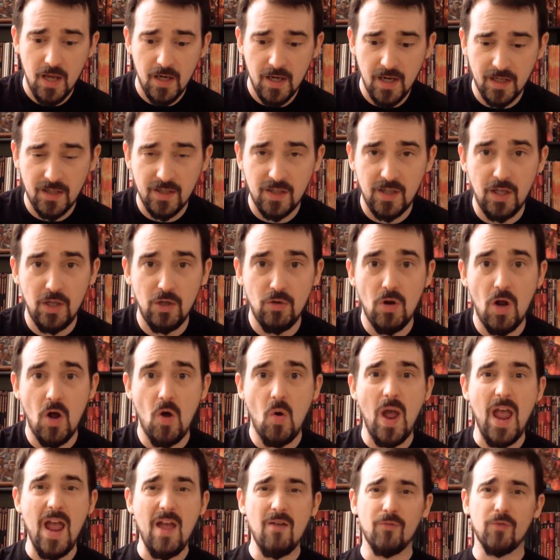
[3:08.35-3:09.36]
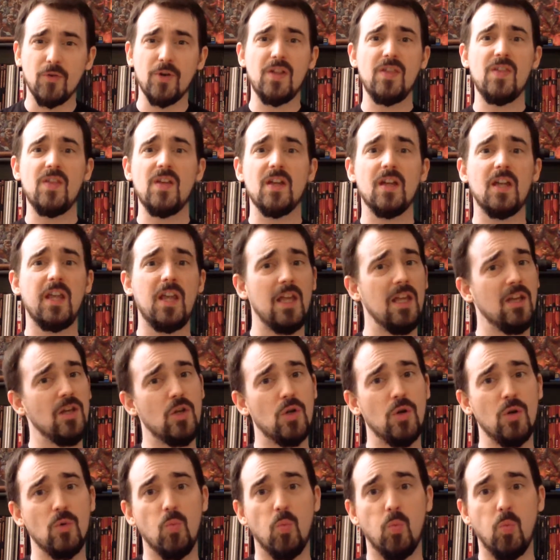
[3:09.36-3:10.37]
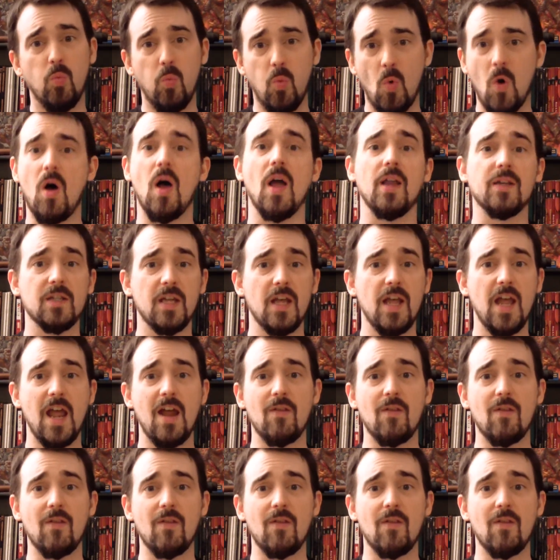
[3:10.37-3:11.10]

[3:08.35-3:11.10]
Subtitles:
Next thing you know, everything a kid could want,